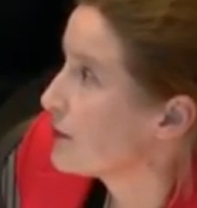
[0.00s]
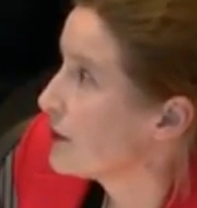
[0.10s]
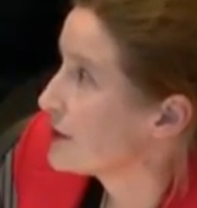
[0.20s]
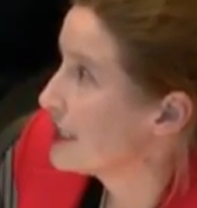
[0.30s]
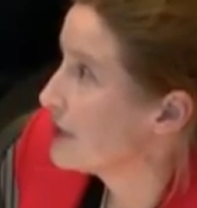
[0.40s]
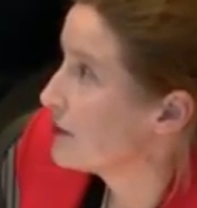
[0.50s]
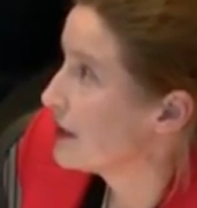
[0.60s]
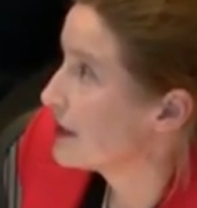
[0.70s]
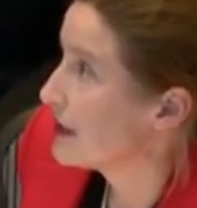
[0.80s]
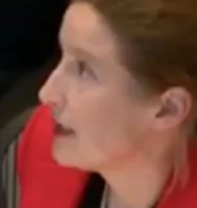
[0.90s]
the first
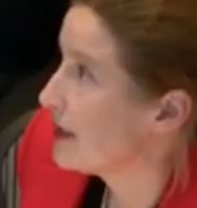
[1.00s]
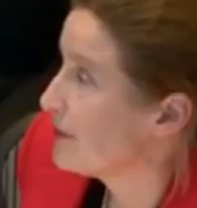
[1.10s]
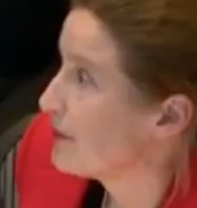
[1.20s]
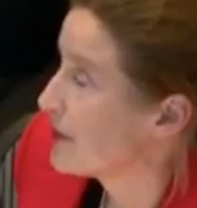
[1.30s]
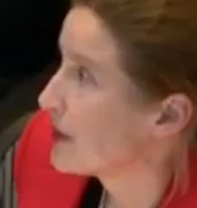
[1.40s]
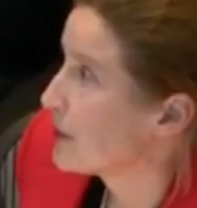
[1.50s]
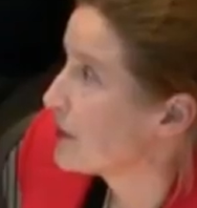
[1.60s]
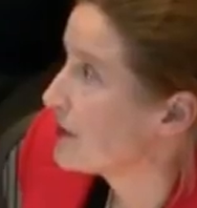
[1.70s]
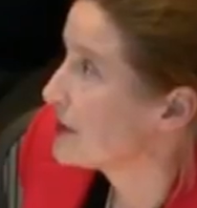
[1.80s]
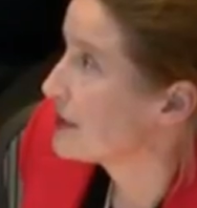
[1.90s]
hearing day.
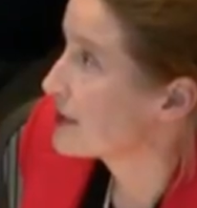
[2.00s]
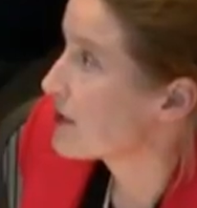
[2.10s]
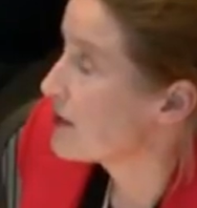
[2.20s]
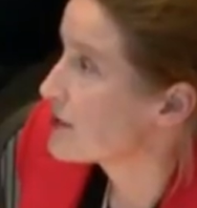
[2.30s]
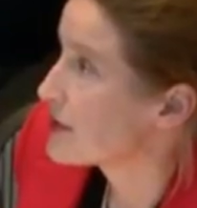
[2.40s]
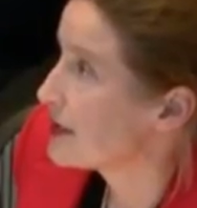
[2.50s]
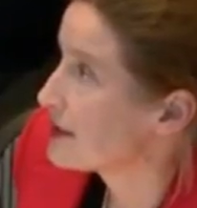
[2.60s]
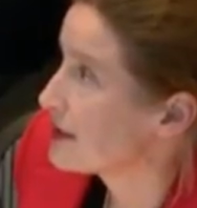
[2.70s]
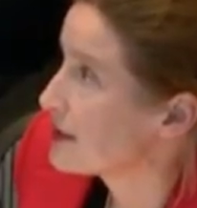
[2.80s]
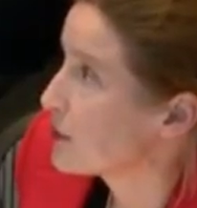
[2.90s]
Well, this is
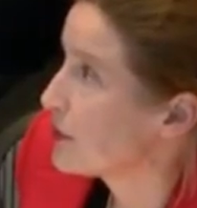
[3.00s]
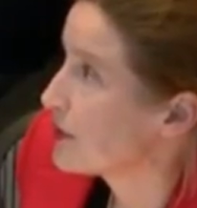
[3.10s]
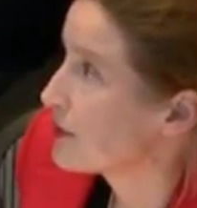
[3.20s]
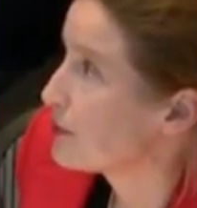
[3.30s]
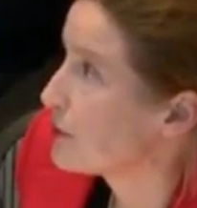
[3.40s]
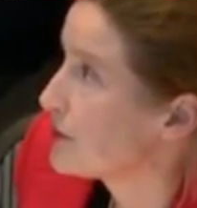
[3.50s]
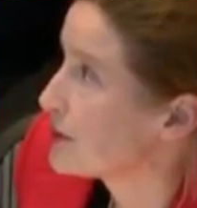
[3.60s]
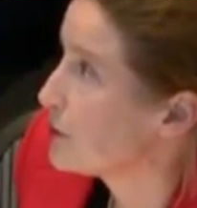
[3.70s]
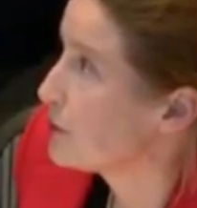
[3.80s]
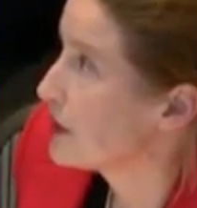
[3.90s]
contrasted with
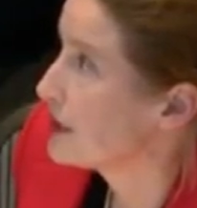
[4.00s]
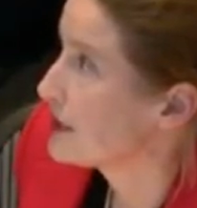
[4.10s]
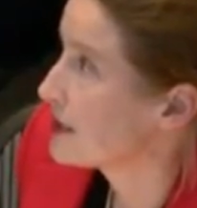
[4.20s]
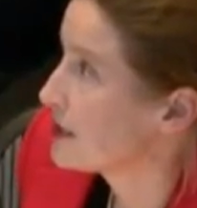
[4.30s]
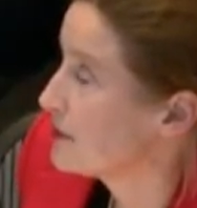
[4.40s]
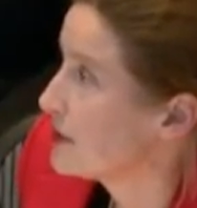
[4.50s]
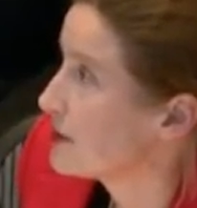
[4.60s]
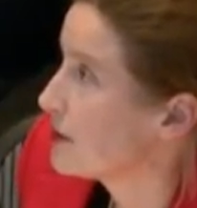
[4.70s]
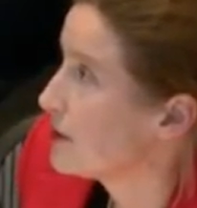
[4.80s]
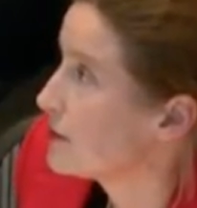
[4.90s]
Professor Hubert's
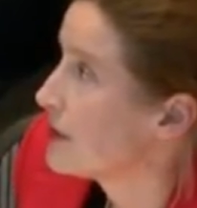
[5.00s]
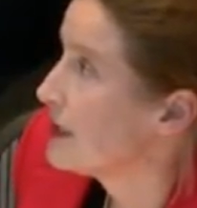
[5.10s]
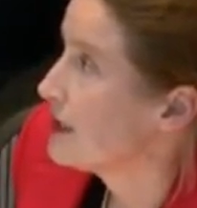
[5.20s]
statement of